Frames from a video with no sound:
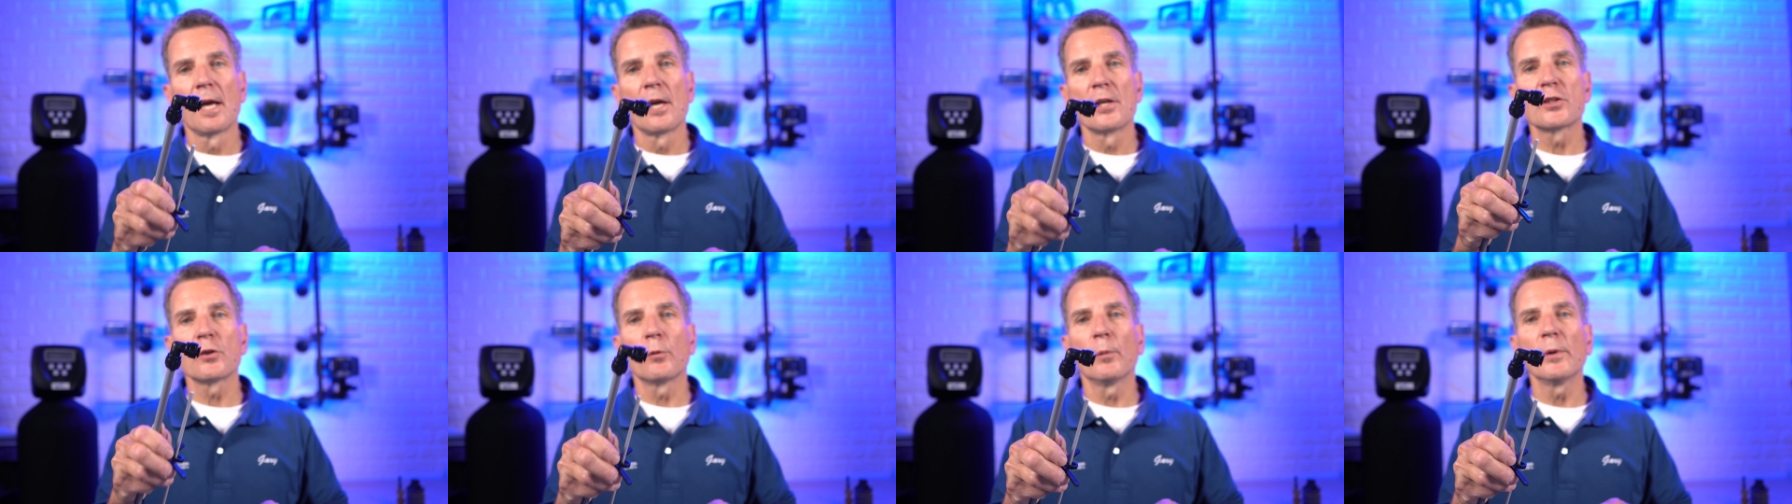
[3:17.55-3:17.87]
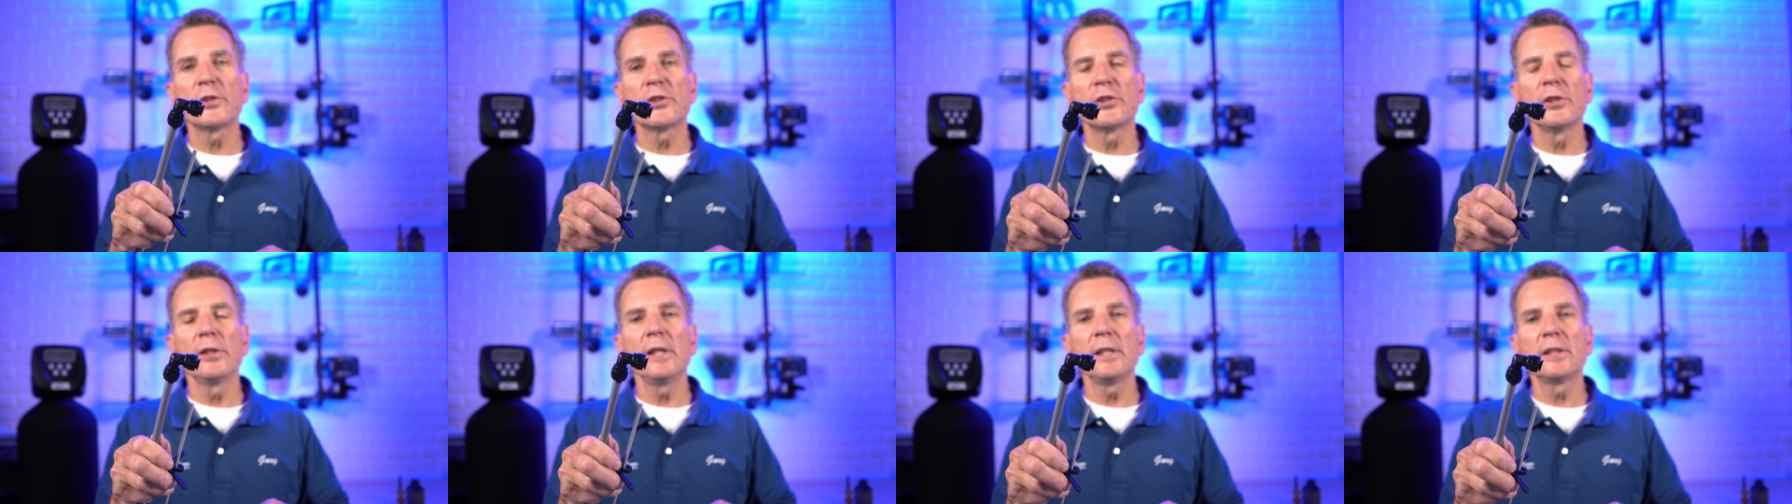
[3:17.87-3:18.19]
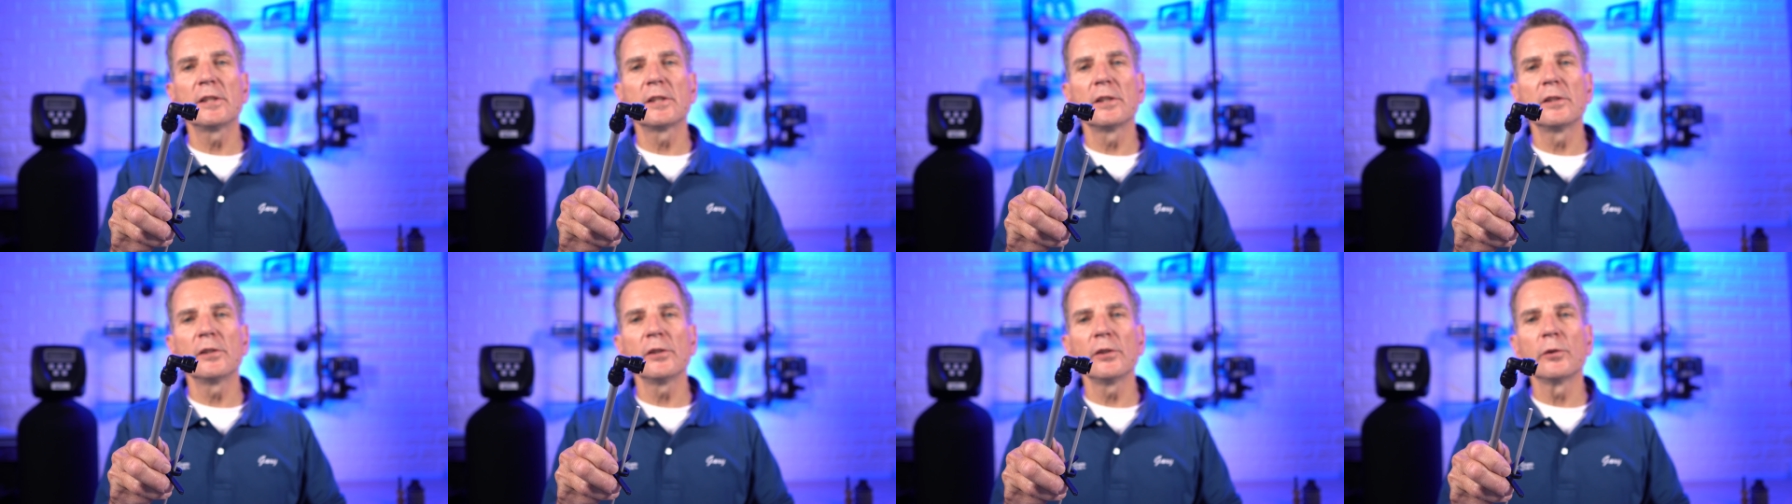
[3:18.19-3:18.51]
So what you
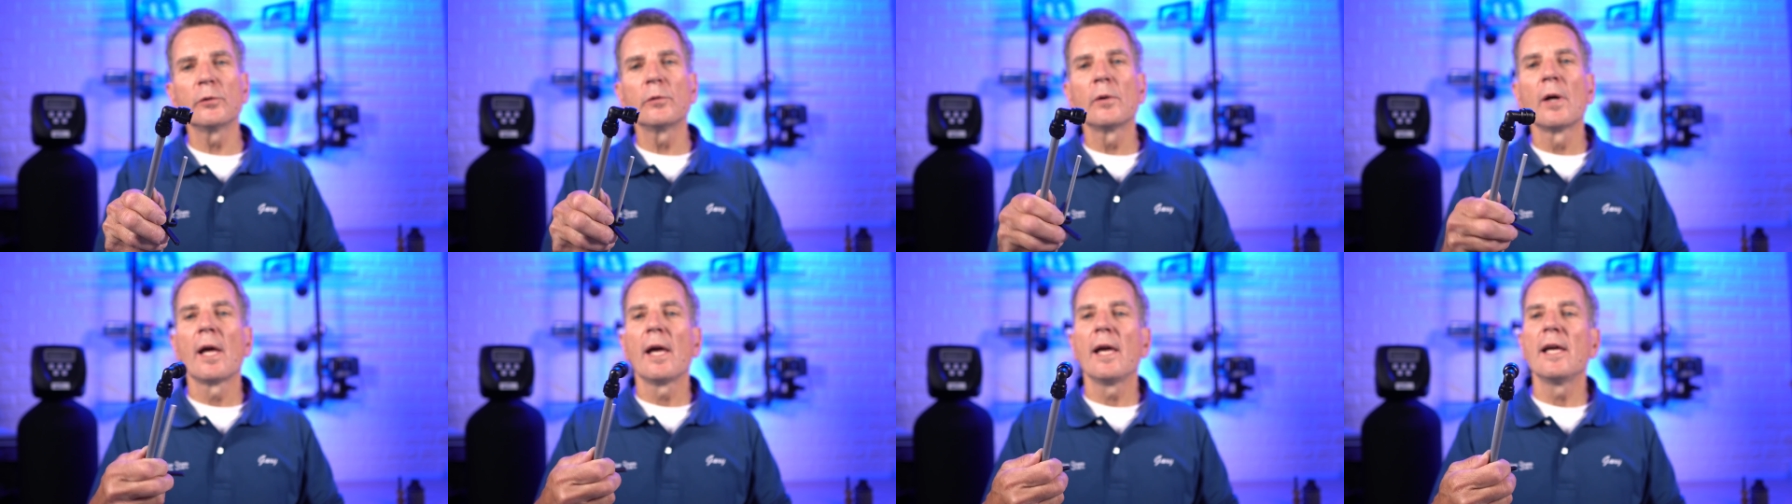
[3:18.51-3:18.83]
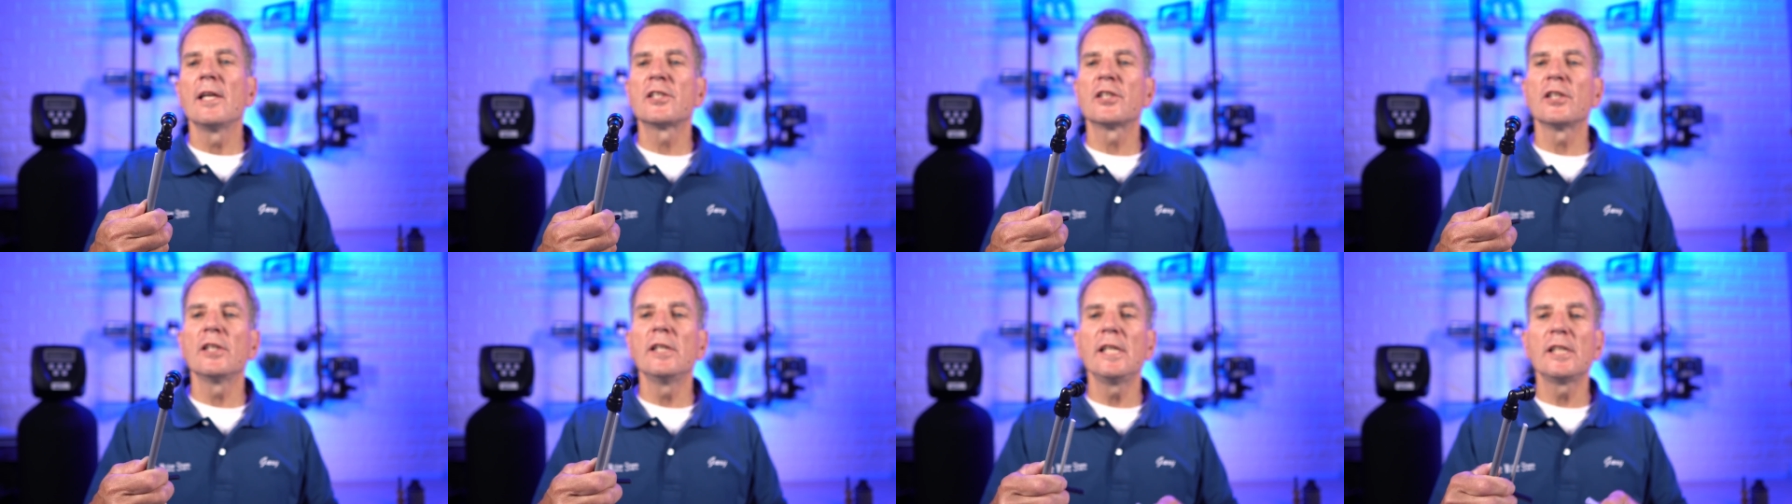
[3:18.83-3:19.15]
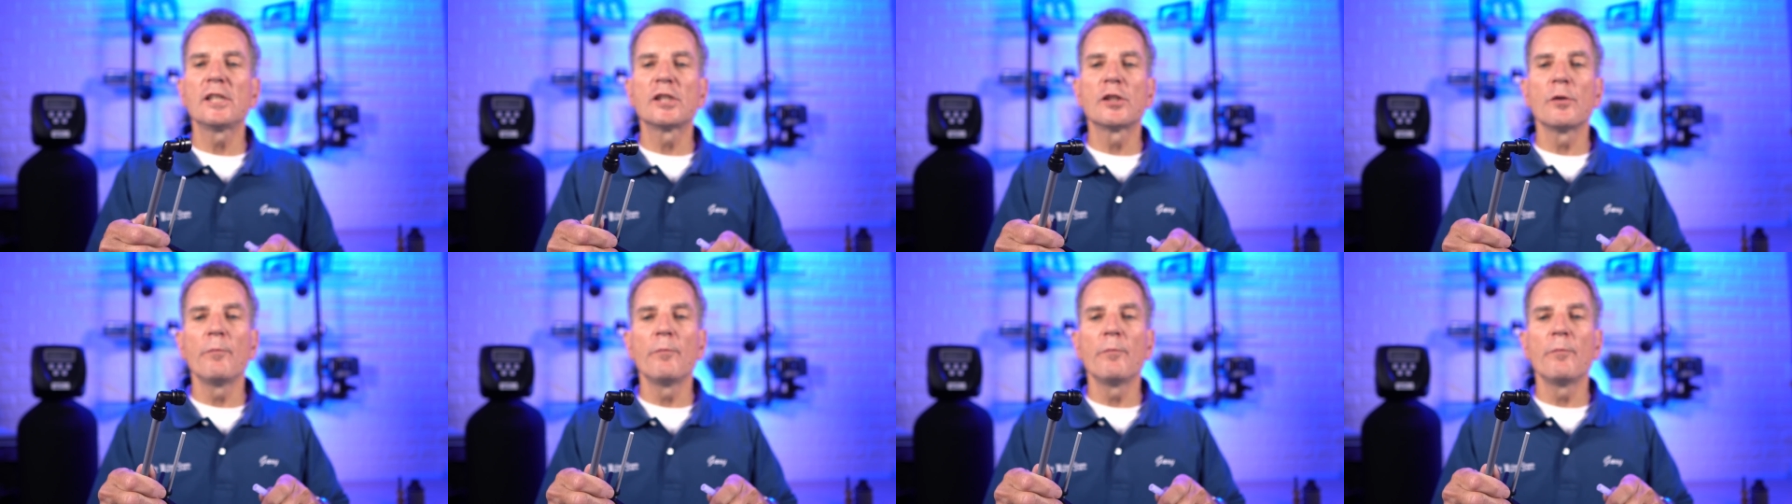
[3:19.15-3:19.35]
need to do is you need